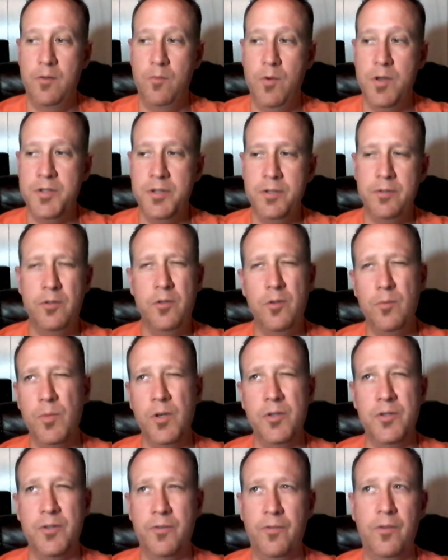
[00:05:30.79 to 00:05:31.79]
Wasn't too
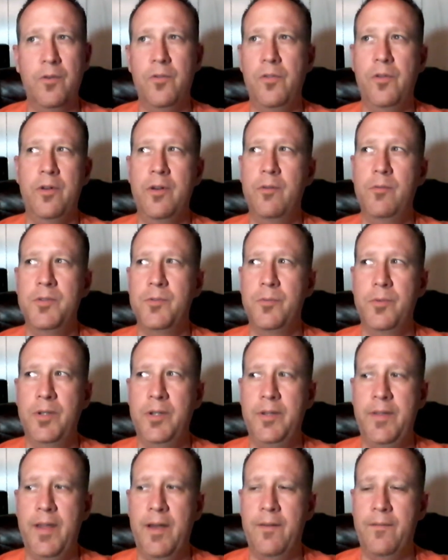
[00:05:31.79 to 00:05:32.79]
much further. It wasn't
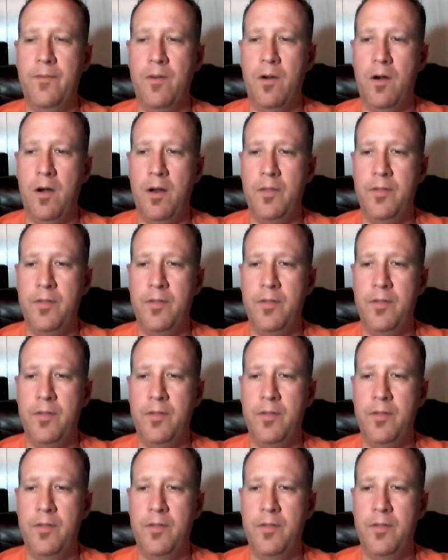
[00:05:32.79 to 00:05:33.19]
really that far.